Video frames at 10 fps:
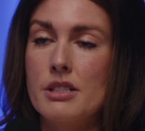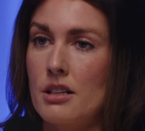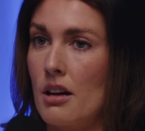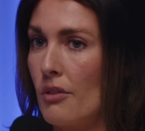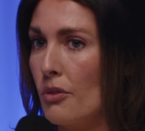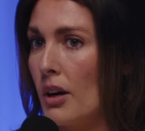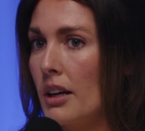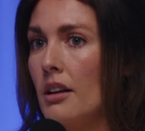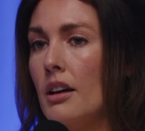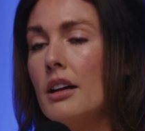Didn't have
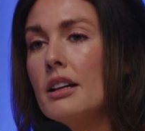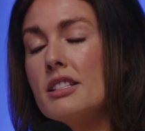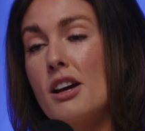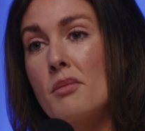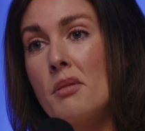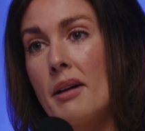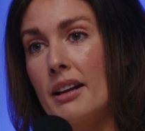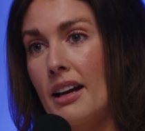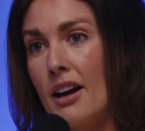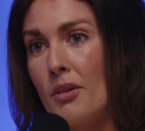one. Tell me
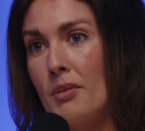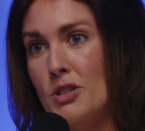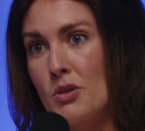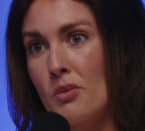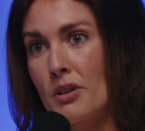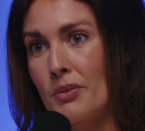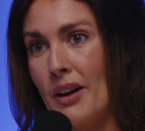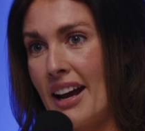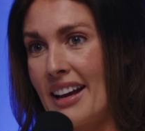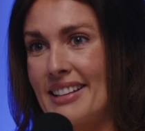about how much you want to
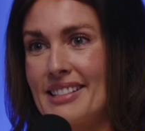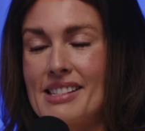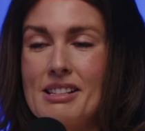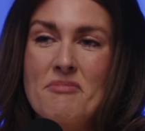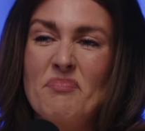raise.